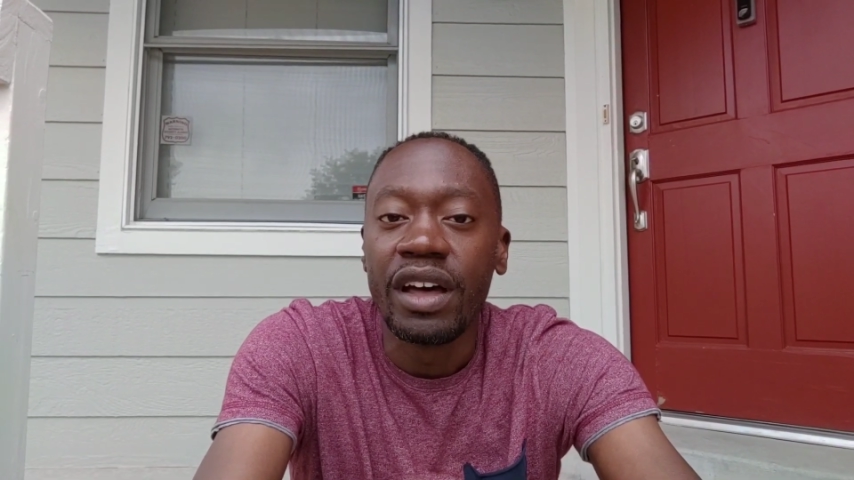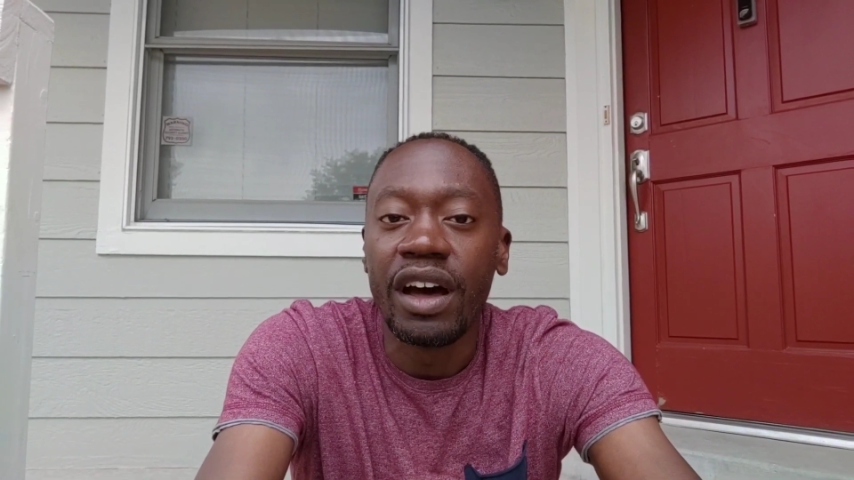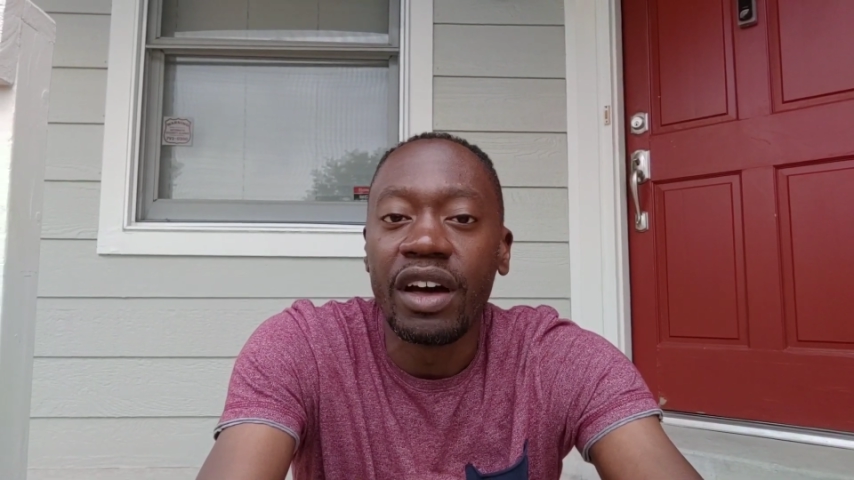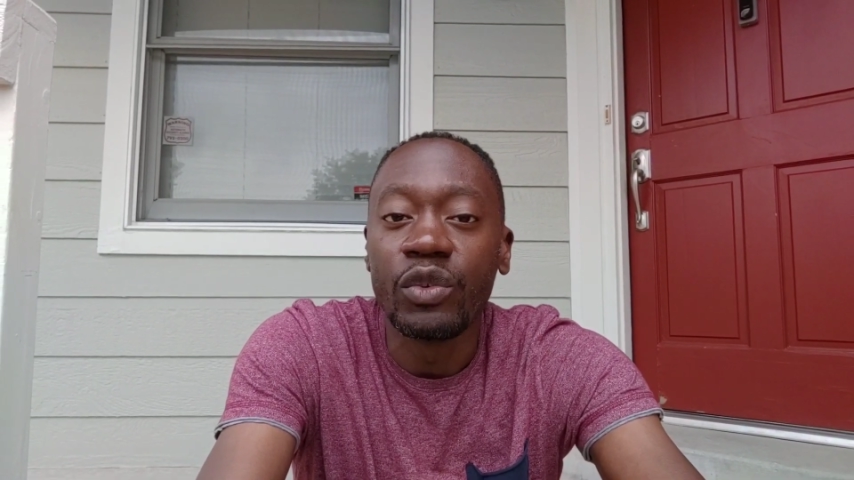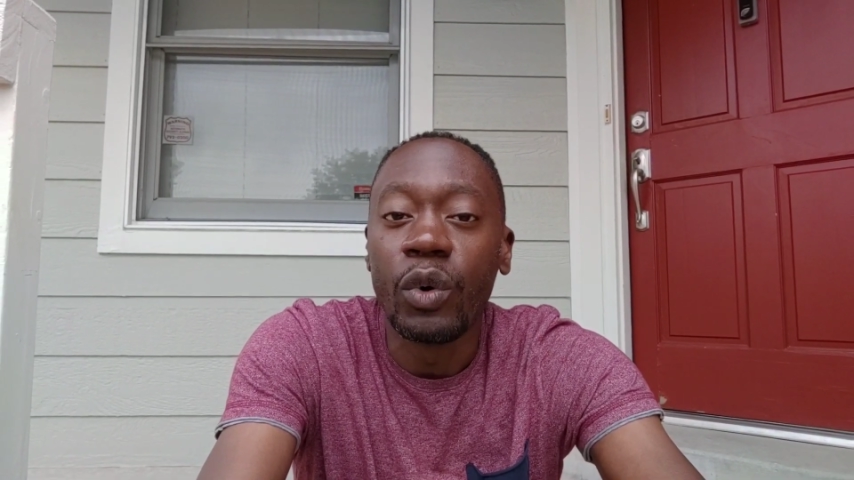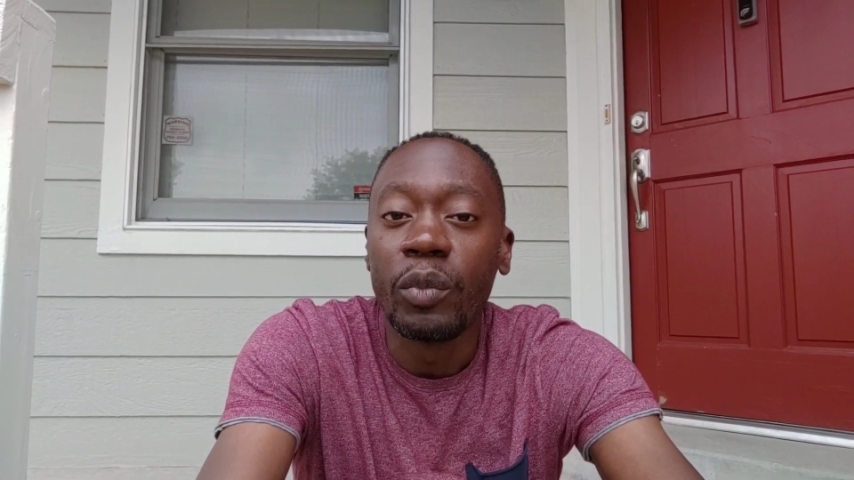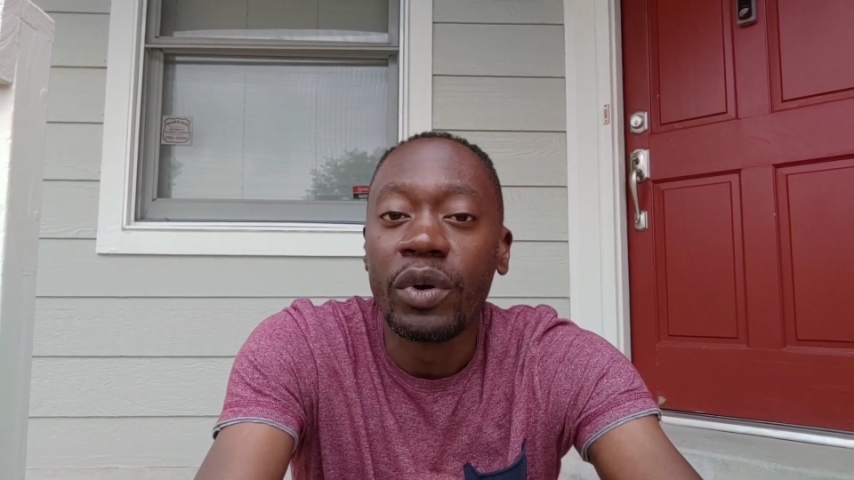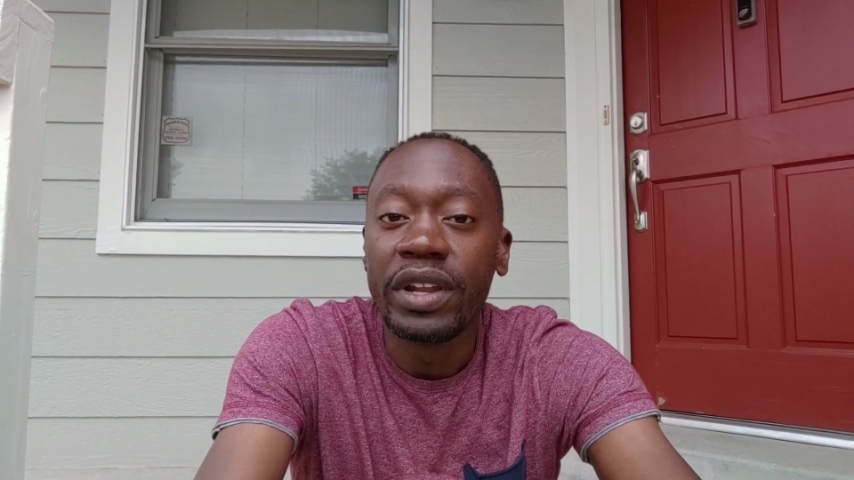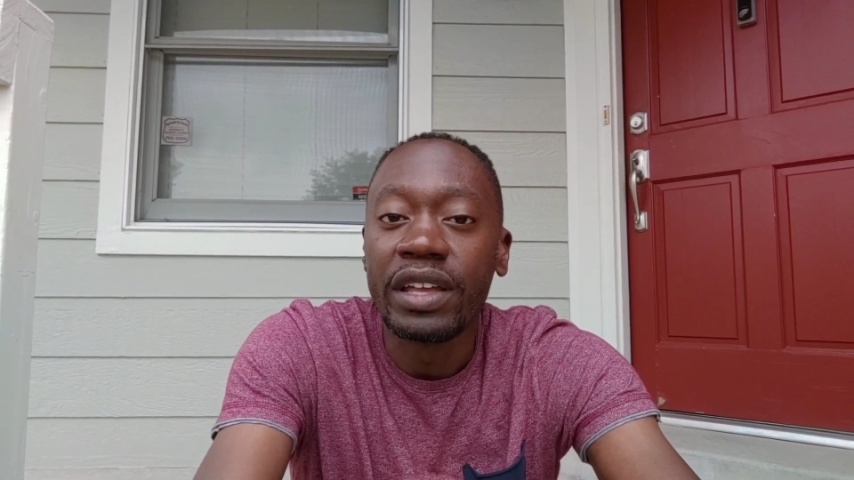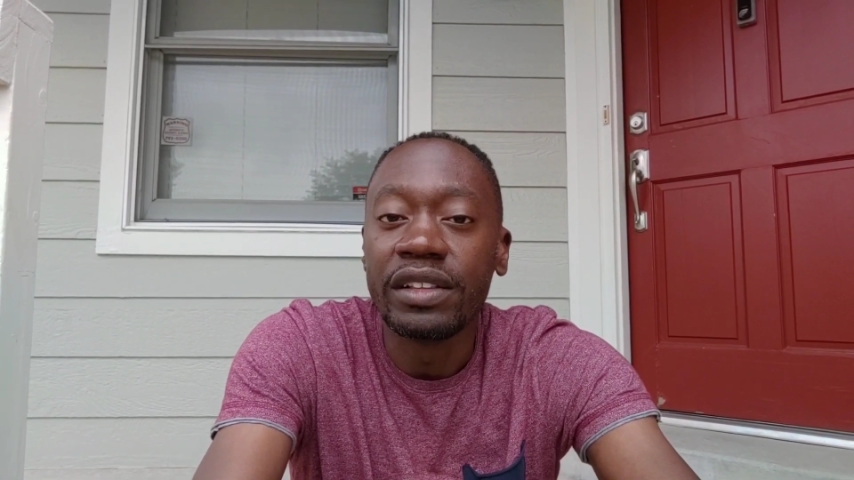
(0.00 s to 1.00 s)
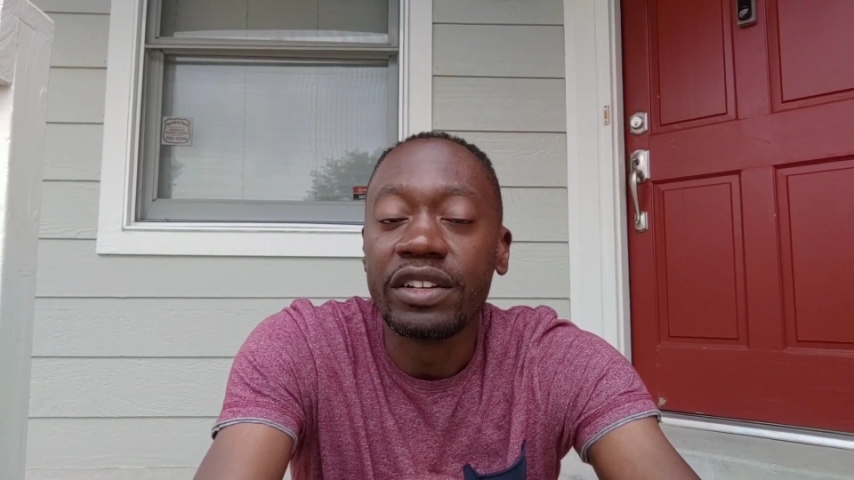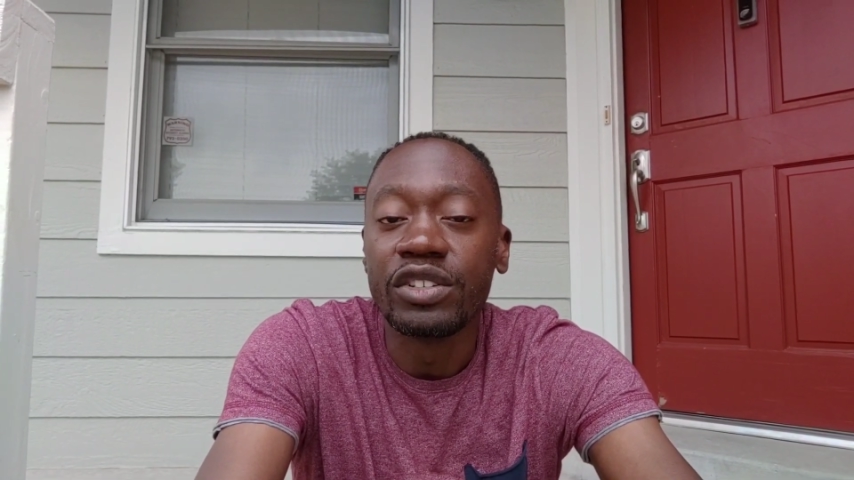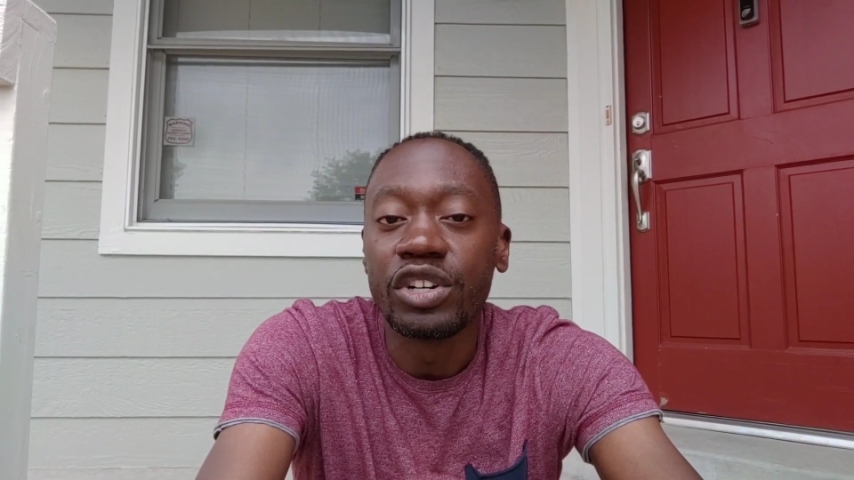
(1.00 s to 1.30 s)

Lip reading: The 1.8 liter